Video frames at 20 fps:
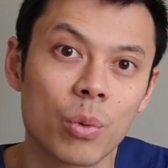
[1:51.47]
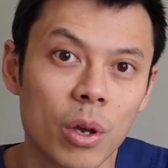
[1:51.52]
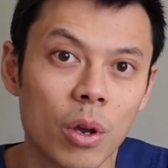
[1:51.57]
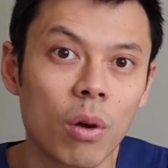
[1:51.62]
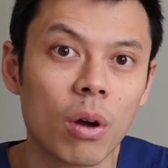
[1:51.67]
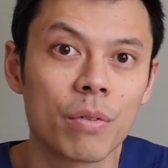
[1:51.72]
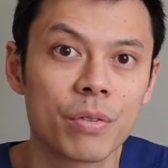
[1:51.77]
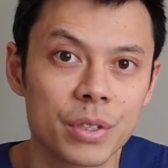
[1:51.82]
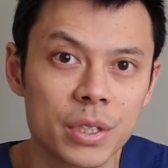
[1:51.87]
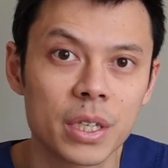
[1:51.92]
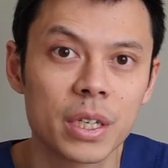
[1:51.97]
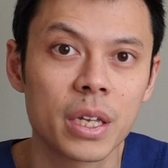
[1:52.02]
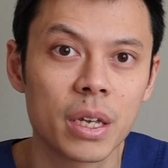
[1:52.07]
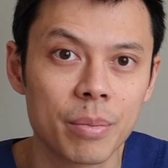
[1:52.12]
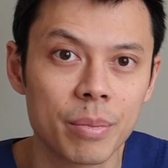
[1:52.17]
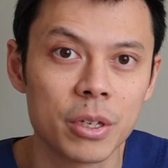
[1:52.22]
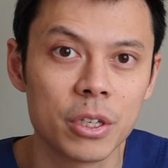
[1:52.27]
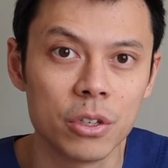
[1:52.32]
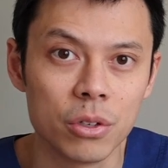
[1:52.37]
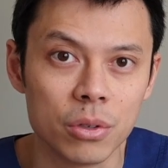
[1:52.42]
where guanfacine can
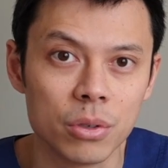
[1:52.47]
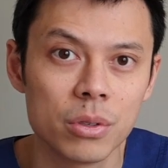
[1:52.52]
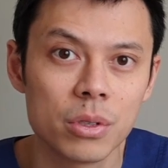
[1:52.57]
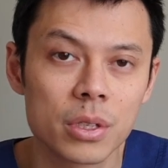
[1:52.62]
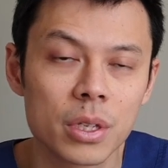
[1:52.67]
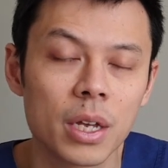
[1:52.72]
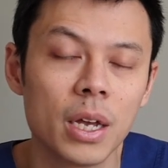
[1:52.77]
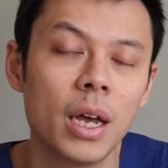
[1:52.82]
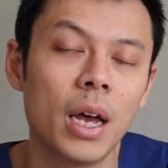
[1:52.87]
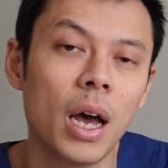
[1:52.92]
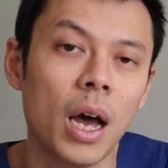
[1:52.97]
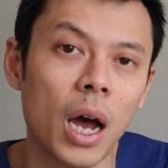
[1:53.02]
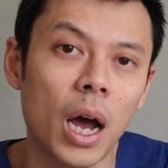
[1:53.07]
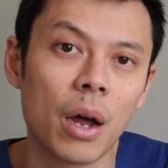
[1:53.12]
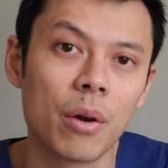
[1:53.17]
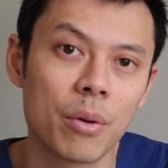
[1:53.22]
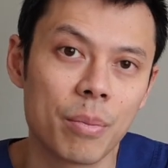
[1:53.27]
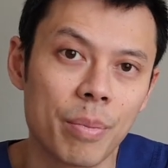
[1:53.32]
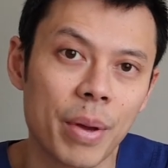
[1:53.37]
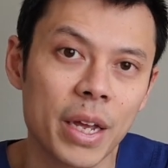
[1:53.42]
be used
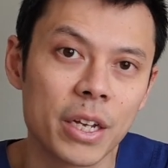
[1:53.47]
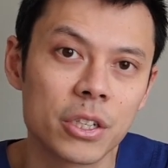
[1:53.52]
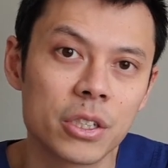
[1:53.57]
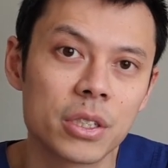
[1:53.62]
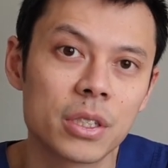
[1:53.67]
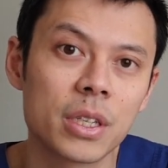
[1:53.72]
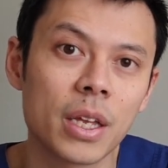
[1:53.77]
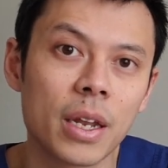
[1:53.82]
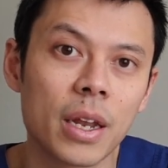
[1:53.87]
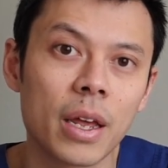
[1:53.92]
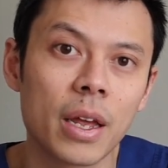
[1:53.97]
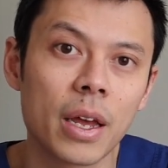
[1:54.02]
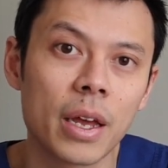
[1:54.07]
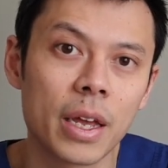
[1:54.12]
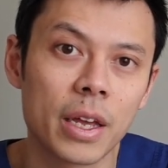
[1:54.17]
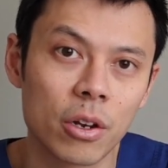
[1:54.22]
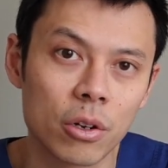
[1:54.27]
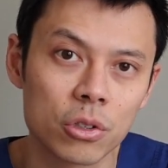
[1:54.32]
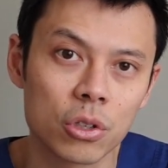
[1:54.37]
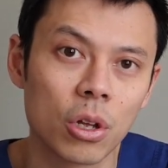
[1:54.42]
are in patients that
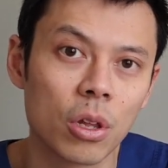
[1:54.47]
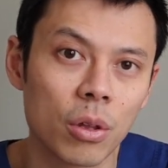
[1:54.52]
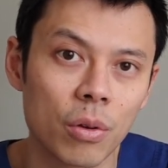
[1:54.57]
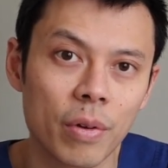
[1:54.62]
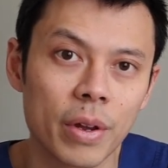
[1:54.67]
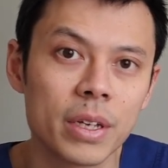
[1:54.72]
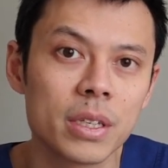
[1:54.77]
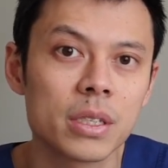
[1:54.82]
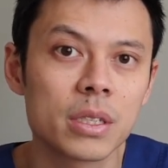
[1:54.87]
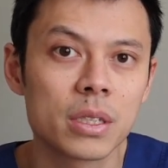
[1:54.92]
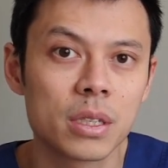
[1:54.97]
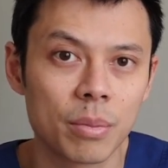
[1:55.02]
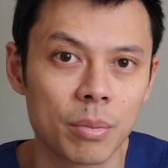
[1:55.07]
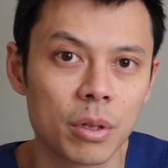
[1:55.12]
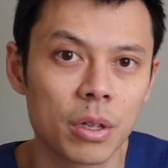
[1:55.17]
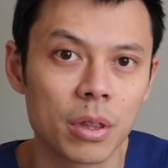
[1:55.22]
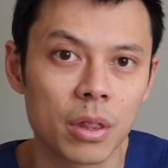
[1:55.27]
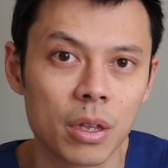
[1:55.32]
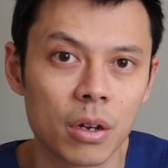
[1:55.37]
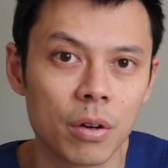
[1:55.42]
cannot tolerate
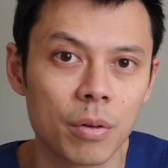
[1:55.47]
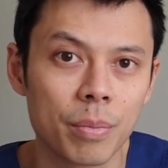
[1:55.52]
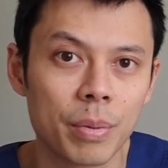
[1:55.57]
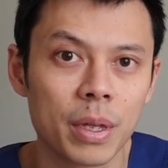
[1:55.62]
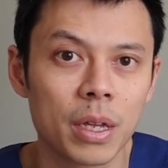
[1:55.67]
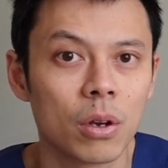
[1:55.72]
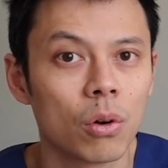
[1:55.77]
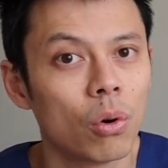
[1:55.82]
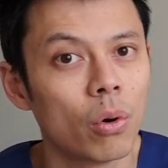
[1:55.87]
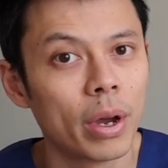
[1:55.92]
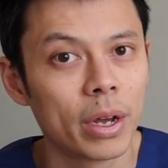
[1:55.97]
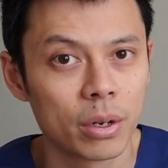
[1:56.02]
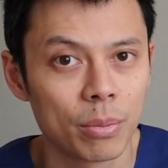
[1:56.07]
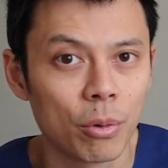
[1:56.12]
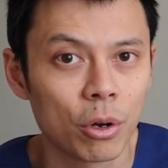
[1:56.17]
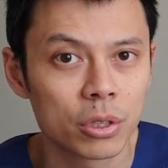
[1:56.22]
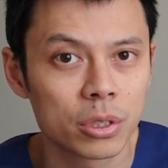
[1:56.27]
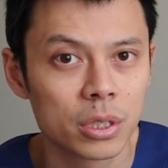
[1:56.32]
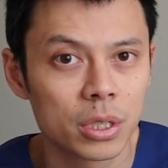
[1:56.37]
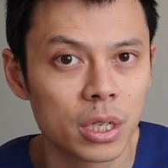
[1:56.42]
stimulant therapy or
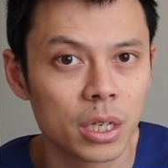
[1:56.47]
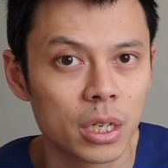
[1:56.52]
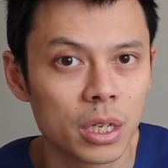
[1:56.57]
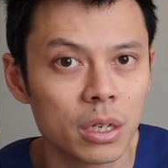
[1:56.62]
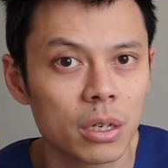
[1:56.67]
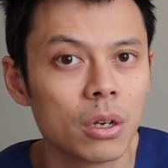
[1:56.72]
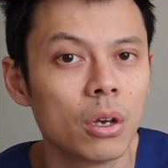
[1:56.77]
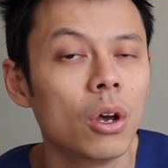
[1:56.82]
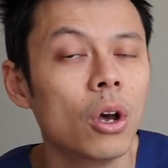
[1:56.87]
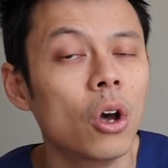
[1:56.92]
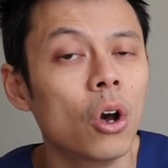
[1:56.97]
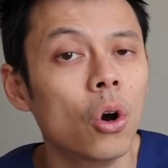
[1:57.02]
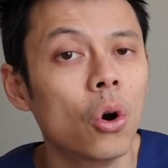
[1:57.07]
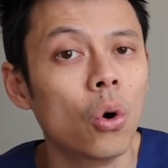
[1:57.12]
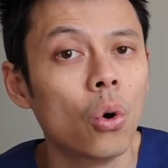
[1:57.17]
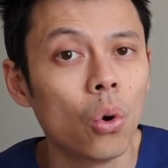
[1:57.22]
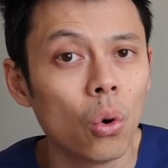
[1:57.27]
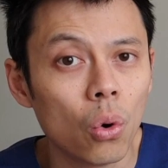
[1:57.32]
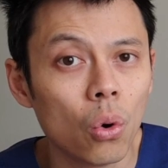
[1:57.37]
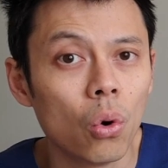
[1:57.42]
atomoxetine,
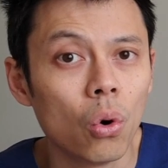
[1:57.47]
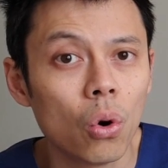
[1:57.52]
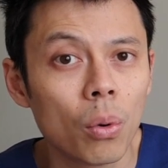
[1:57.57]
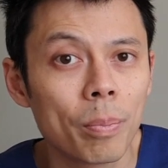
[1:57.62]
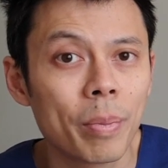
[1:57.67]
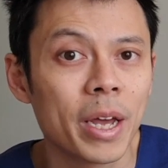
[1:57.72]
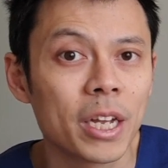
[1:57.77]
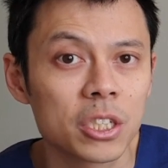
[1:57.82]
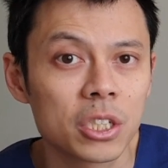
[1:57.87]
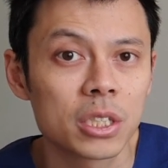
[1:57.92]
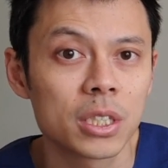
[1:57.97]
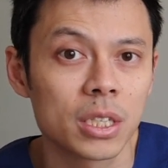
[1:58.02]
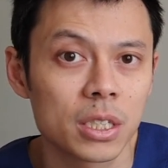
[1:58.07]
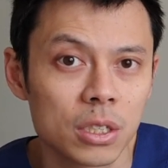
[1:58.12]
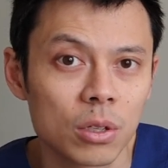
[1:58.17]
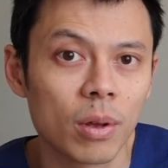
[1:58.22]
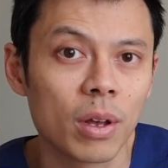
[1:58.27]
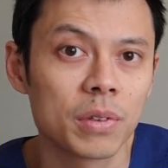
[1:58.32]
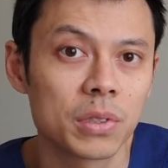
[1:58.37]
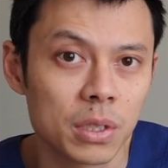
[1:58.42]
or patients that
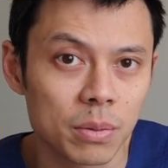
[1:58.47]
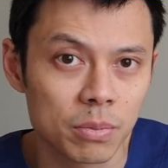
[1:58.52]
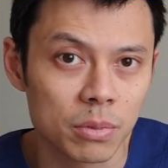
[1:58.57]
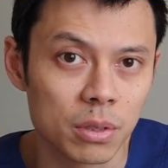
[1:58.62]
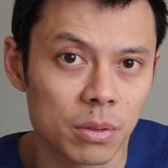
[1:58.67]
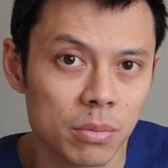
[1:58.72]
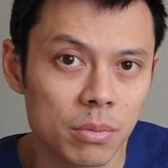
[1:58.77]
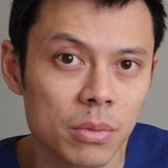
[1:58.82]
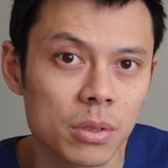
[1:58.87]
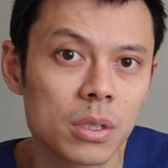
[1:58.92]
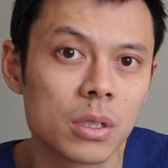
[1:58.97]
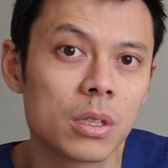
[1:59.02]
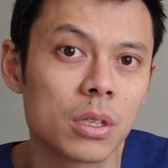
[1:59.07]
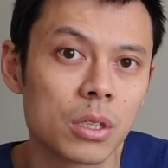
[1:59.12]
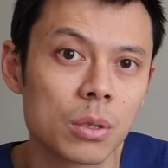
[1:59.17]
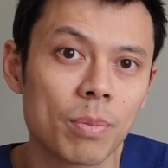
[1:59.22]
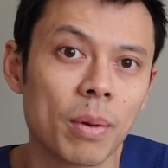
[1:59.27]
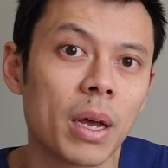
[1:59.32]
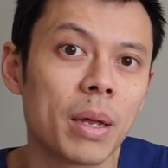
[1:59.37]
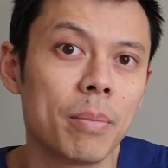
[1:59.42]
still have symptoms
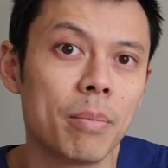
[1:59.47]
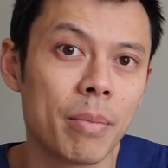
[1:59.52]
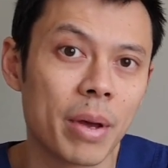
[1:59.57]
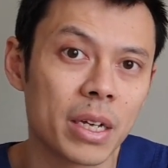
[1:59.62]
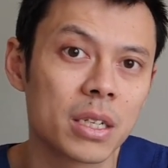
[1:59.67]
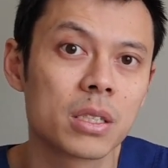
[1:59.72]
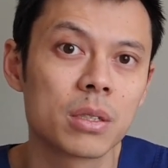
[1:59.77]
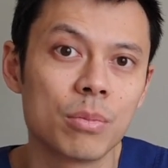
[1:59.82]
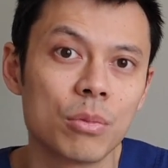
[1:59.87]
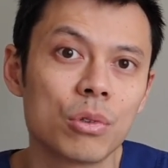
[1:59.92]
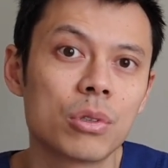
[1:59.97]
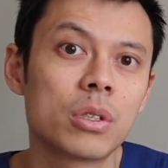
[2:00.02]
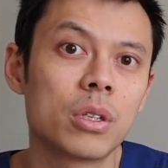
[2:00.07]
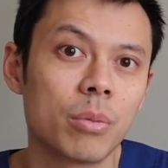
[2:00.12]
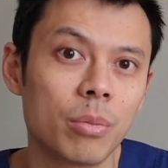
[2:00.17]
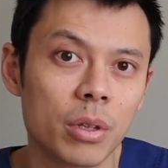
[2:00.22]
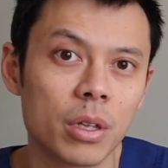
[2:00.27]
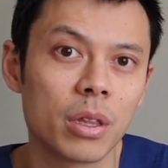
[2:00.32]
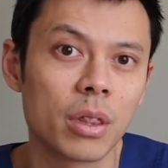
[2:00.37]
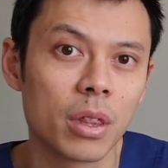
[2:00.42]
despite maximal
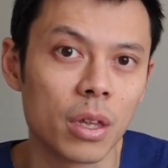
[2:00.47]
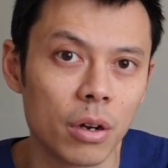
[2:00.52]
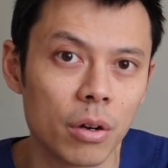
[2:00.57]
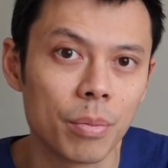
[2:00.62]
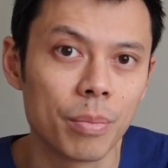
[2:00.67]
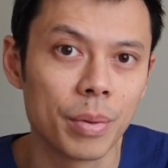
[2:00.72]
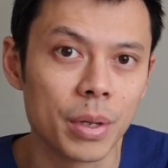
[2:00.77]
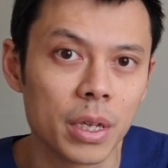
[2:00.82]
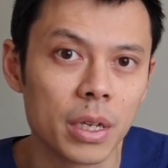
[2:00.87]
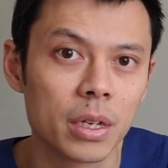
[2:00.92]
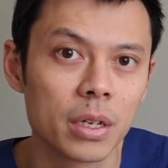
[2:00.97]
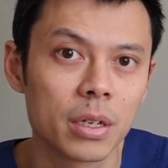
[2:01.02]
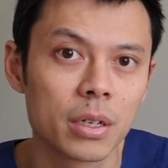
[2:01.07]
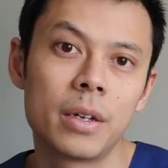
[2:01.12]
stimulant therapy.